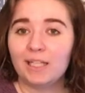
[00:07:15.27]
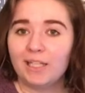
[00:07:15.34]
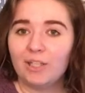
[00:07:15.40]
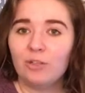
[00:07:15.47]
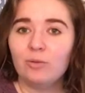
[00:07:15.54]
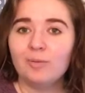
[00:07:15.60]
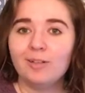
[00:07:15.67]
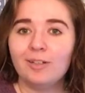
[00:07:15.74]

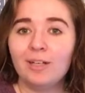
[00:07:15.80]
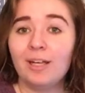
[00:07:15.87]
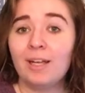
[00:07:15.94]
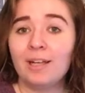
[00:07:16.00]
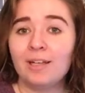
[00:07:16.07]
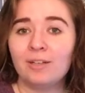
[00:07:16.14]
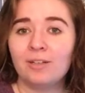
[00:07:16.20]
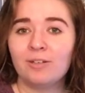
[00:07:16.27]
humor
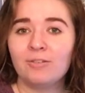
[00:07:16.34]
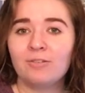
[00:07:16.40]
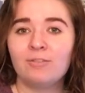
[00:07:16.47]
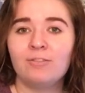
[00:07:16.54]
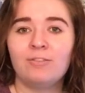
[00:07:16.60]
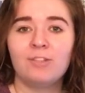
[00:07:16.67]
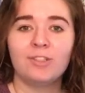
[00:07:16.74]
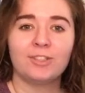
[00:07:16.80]
and
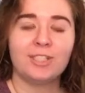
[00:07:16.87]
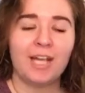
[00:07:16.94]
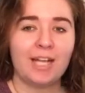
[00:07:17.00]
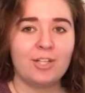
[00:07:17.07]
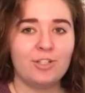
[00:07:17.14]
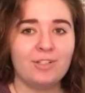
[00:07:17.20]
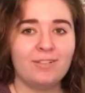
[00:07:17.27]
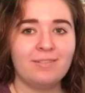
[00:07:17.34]

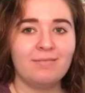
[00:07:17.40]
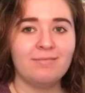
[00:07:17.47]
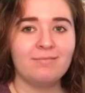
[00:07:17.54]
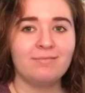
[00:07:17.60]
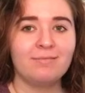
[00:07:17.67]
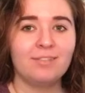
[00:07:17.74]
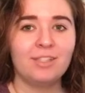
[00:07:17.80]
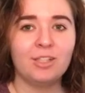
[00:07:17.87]
flirtation,
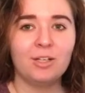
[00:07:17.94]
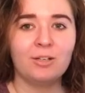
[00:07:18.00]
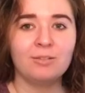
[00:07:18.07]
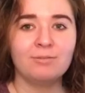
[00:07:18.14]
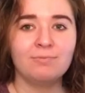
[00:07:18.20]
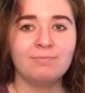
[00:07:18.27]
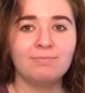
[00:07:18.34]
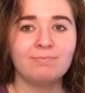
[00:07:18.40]
you
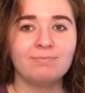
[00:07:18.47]
know?